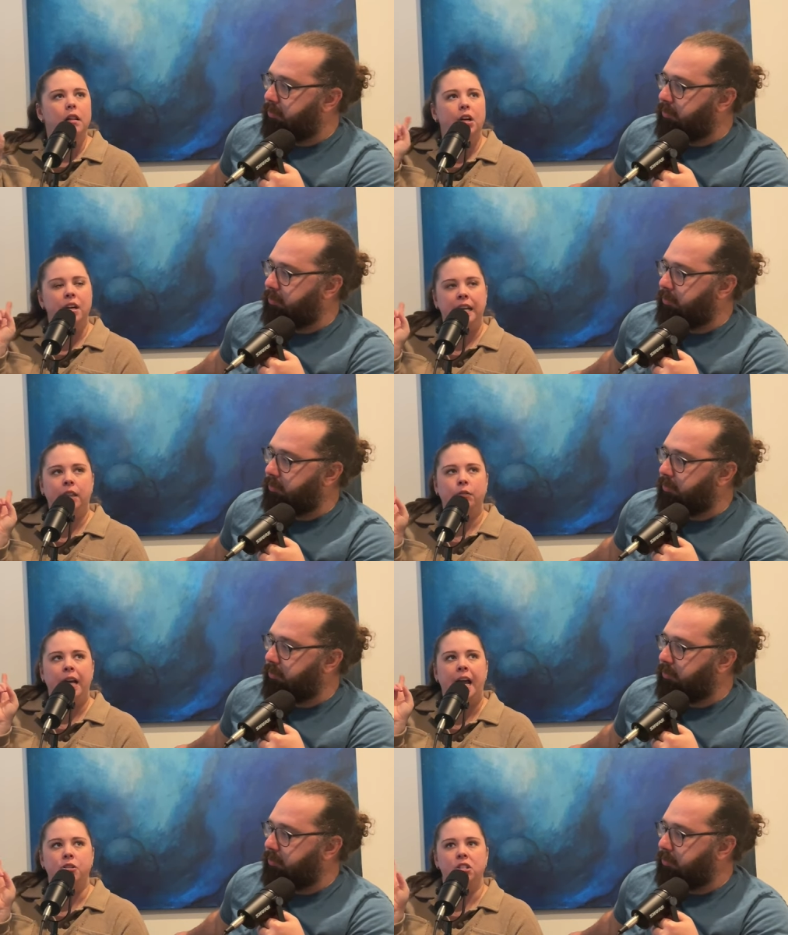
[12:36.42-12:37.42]
Speaker 1: Eric and Aunt Larry
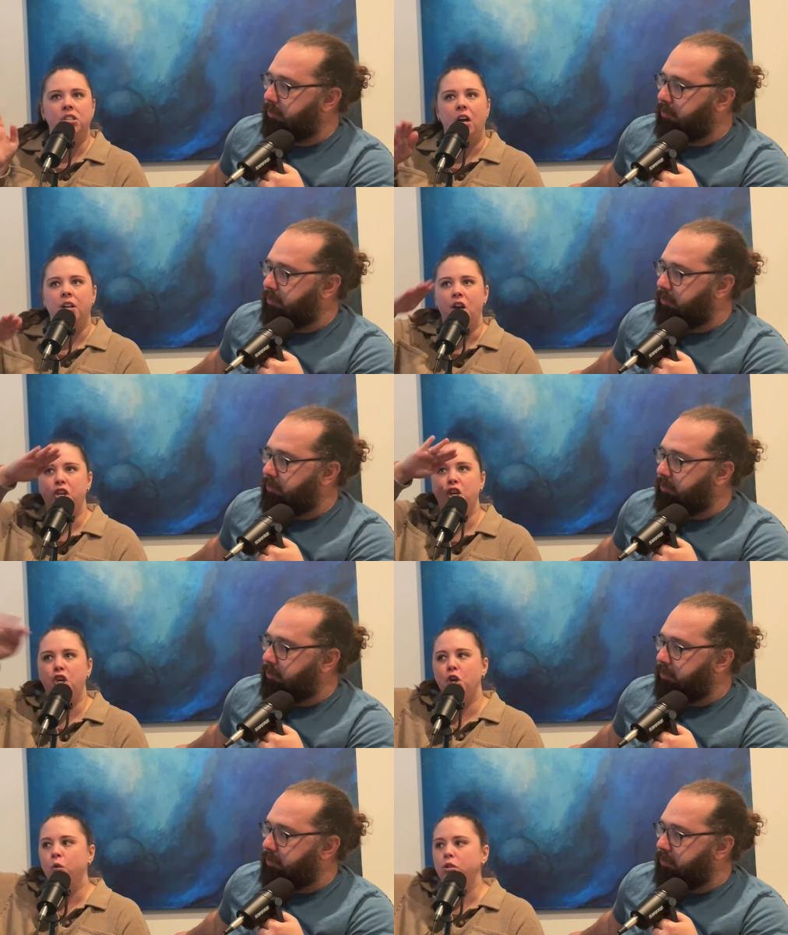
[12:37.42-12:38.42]
had just gotten a
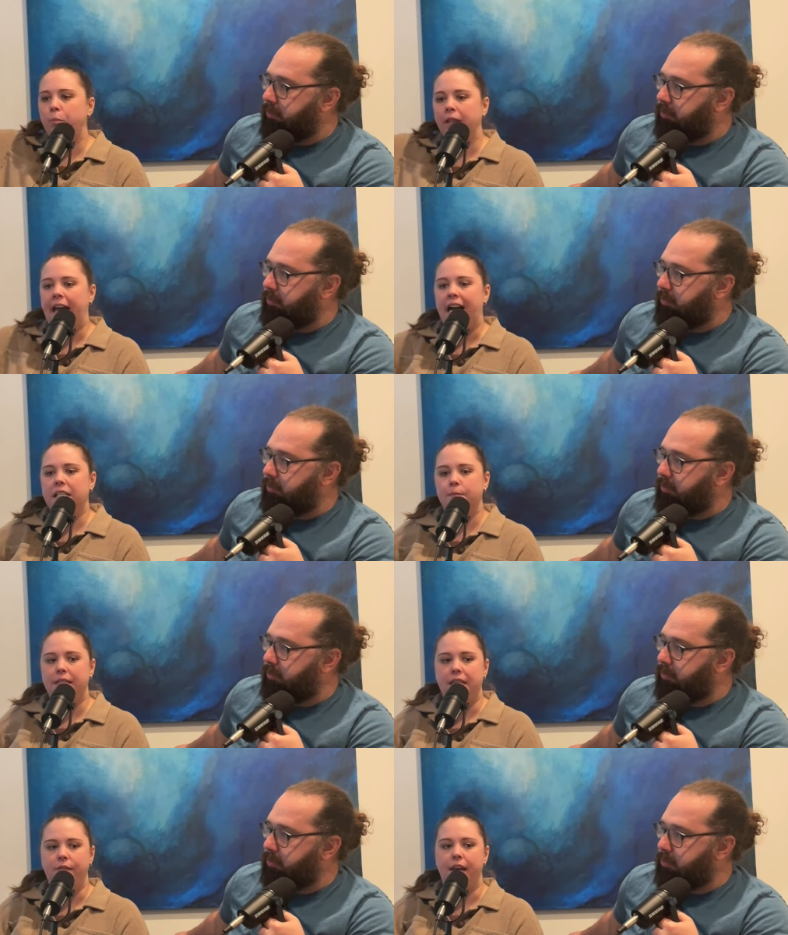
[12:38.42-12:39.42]
huge plasma
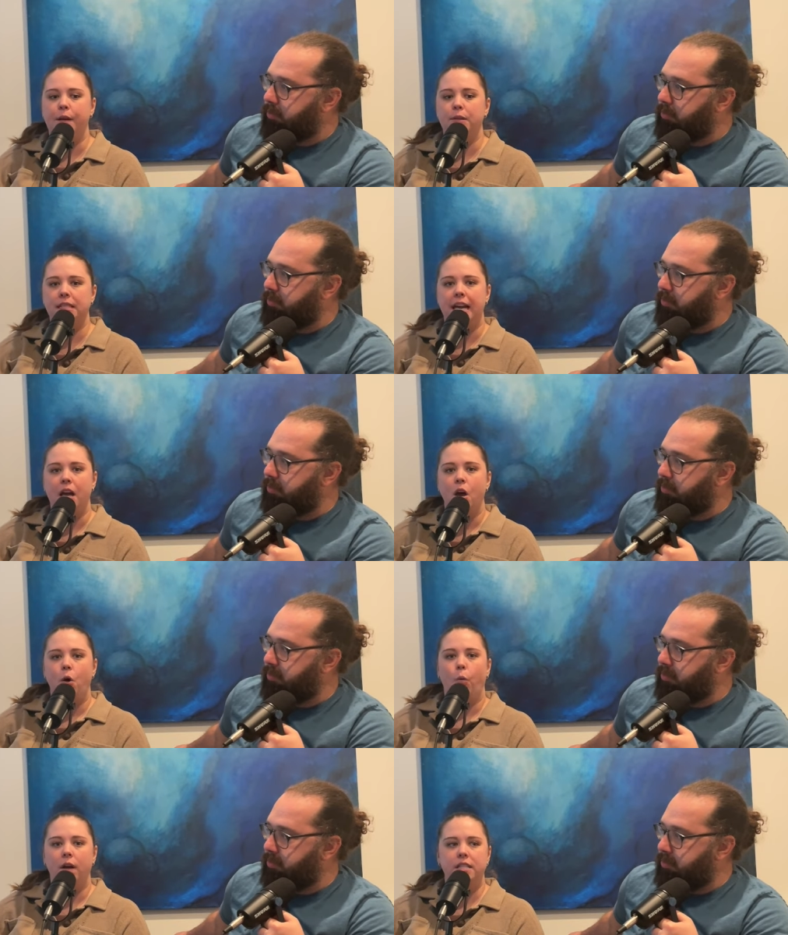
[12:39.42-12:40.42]
TV. It was like
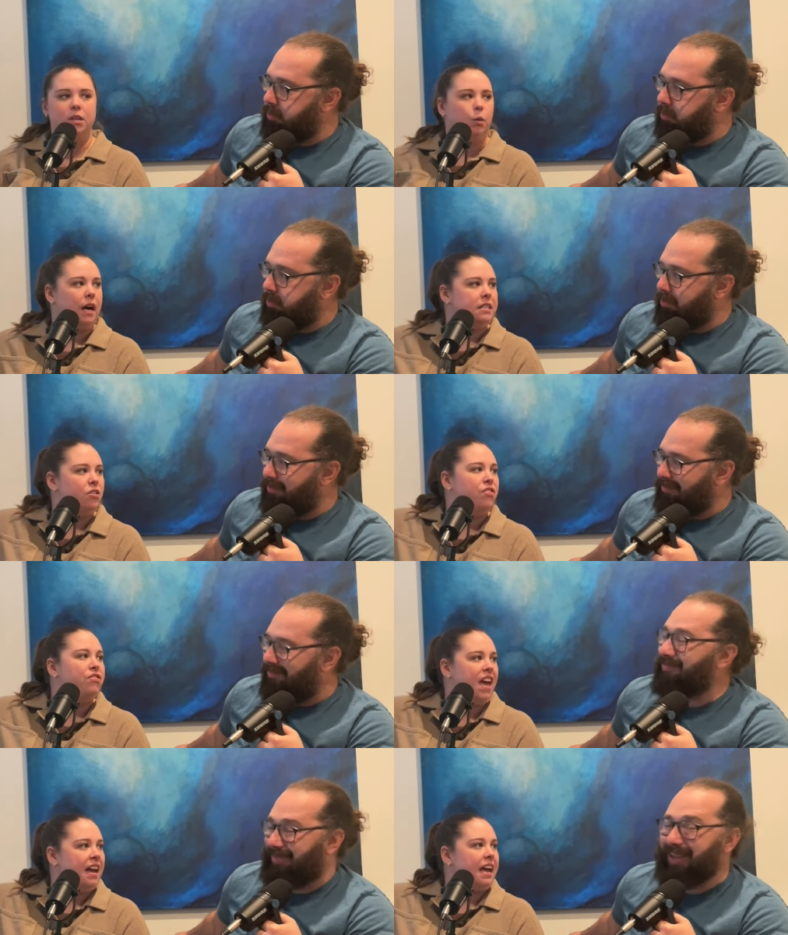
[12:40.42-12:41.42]
ones that were as
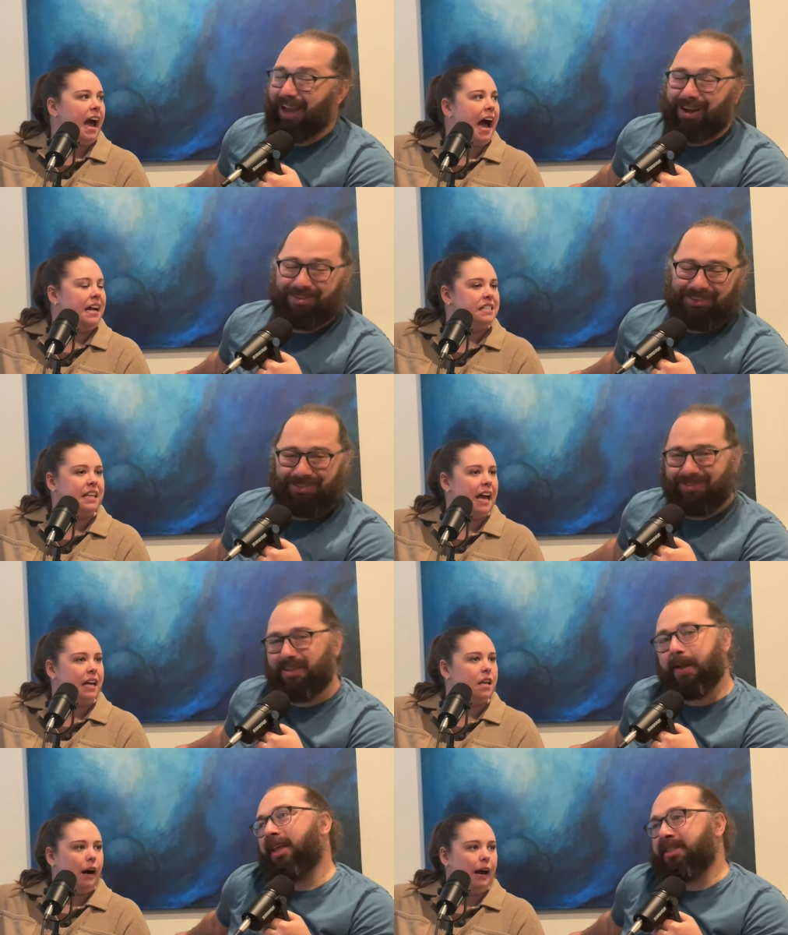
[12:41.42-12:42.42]
thick yeah. as
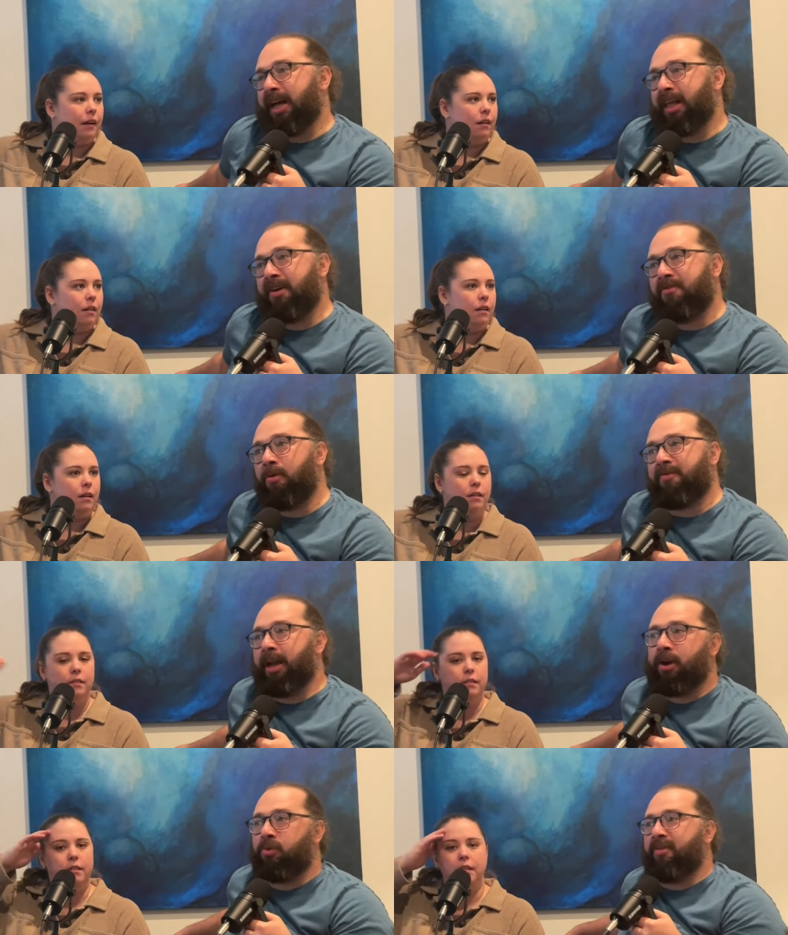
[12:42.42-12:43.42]
like... They
Speaker 2: sat like four feet
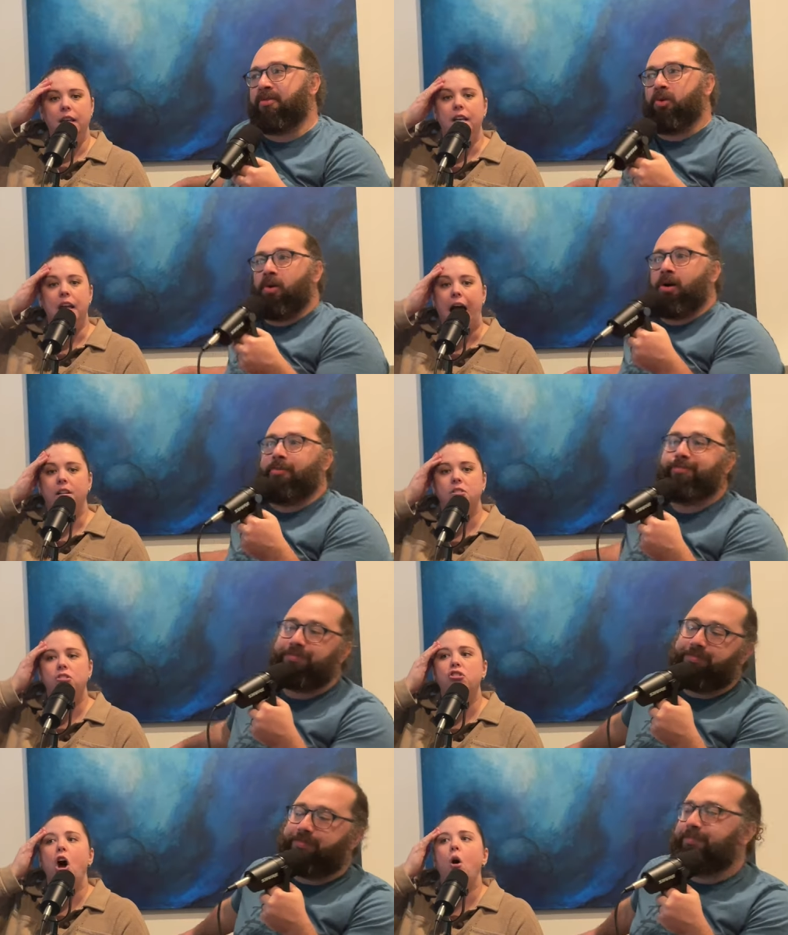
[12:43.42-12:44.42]
out away from the yeah, wall. Yeah,
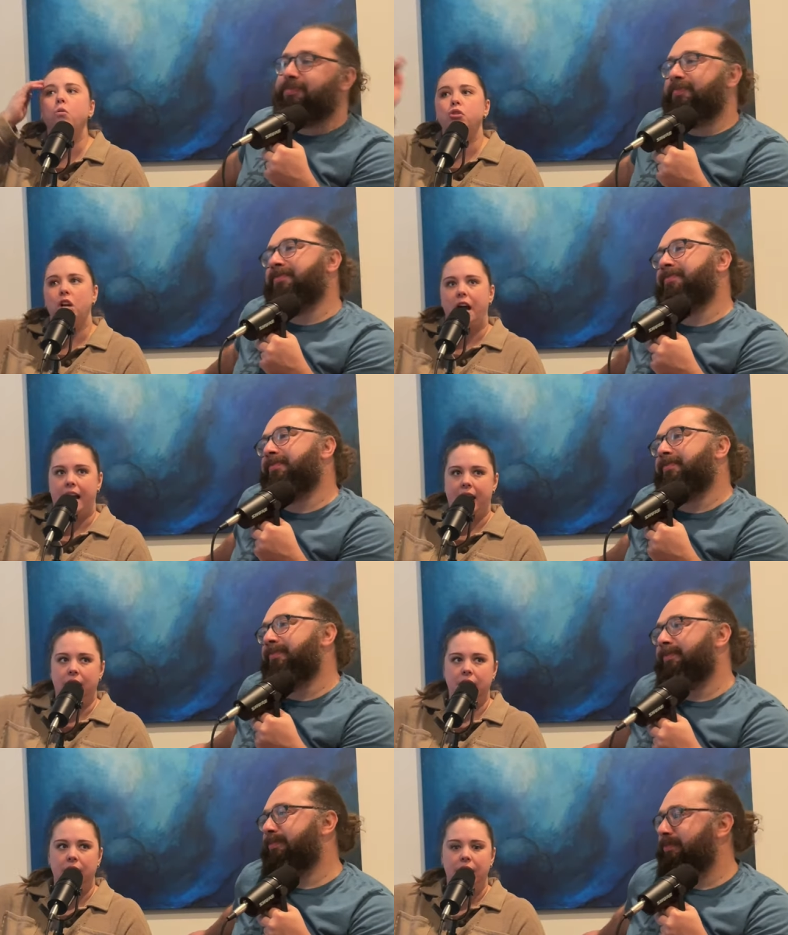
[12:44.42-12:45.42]
Speaker 1: so
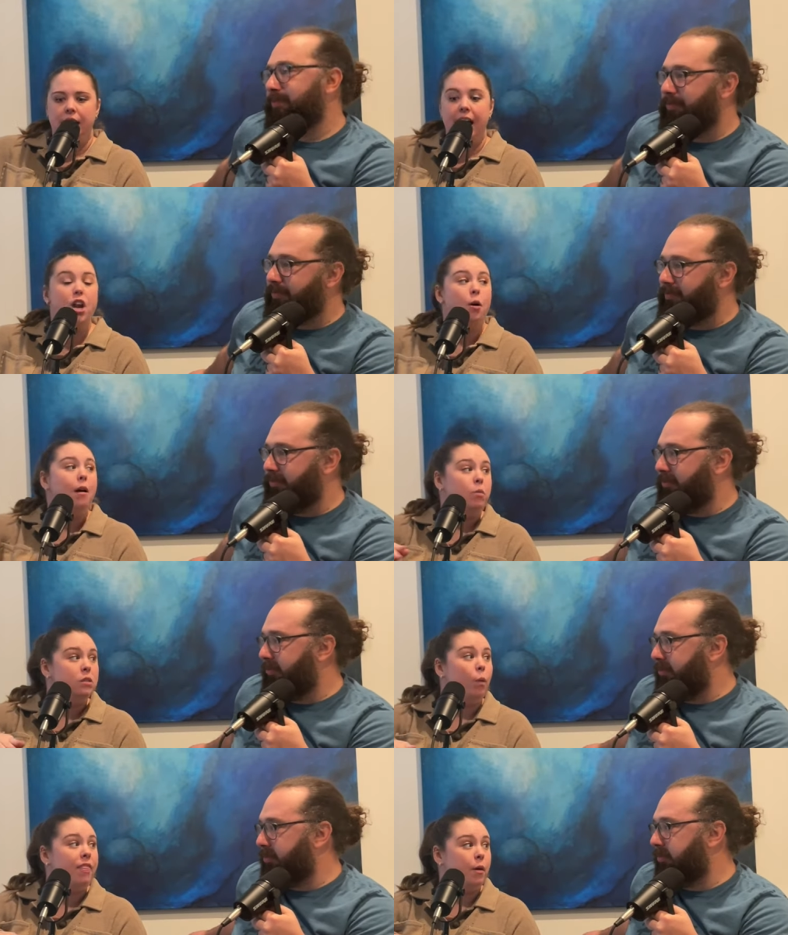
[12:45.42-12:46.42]
giant no, it was
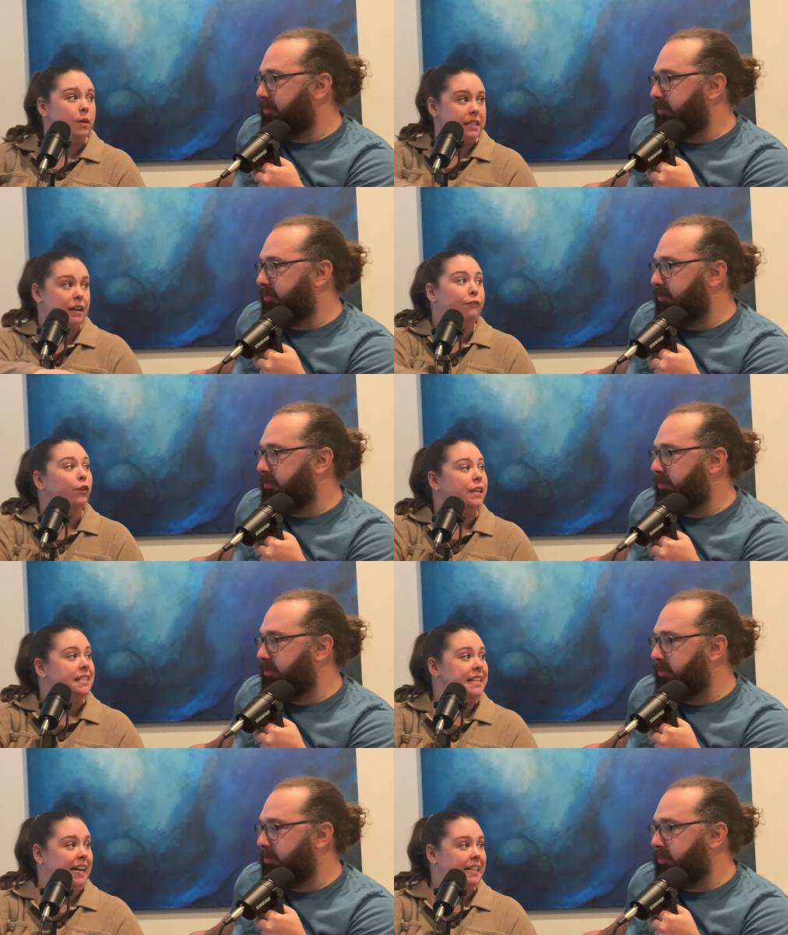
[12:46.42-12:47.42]
one that was like
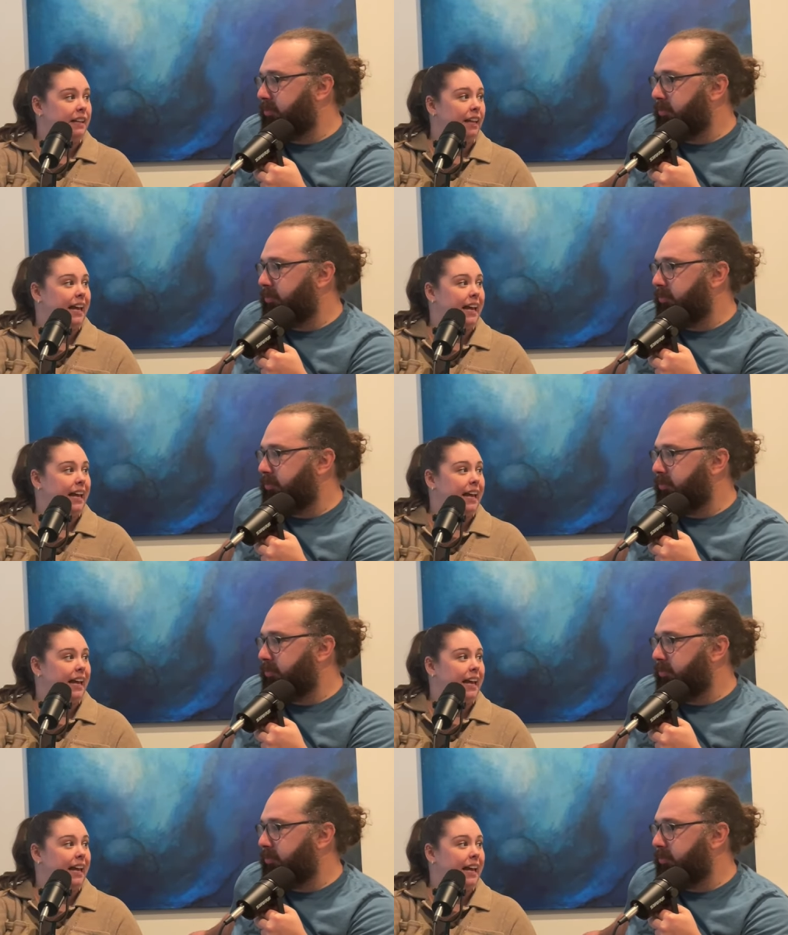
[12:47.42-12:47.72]
freestanding. Like it